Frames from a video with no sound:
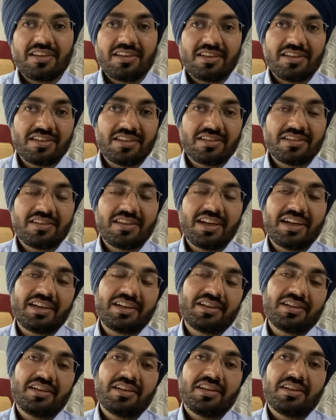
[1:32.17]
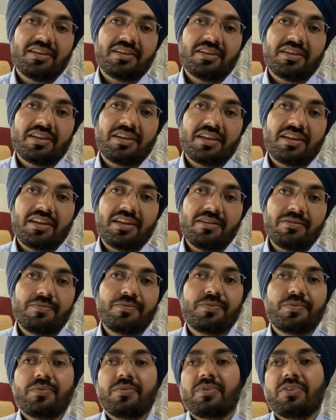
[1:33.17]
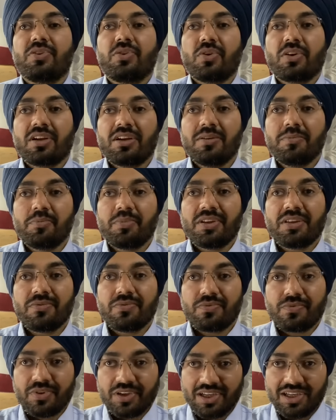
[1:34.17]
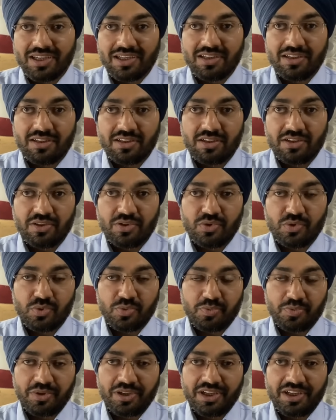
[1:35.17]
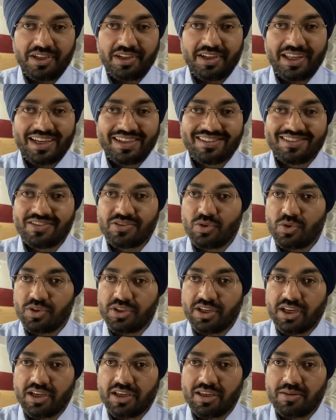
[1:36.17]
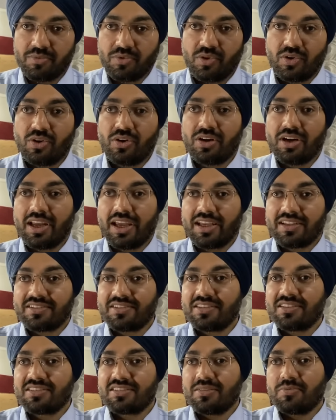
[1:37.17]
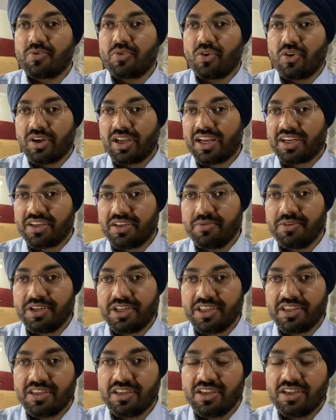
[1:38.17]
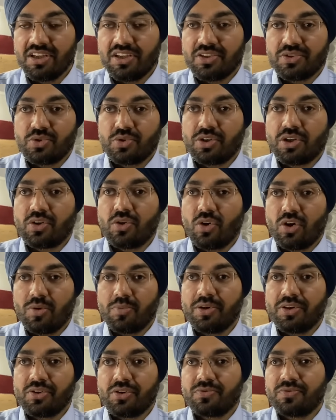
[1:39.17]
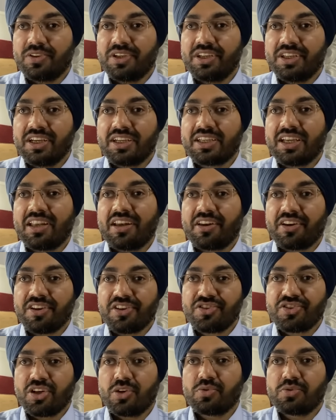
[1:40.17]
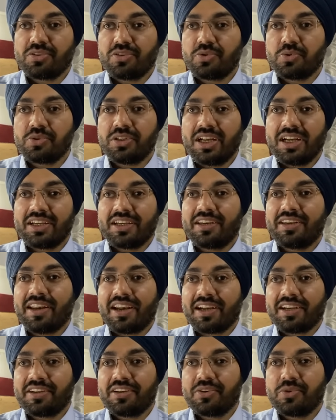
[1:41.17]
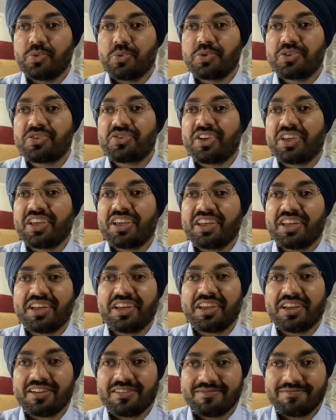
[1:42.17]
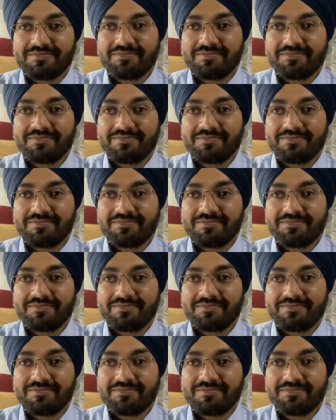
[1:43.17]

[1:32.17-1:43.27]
is that if your company fail to pay taxes on time or has done some wrong activity, so the government of India can reach out to that director who's staying in India.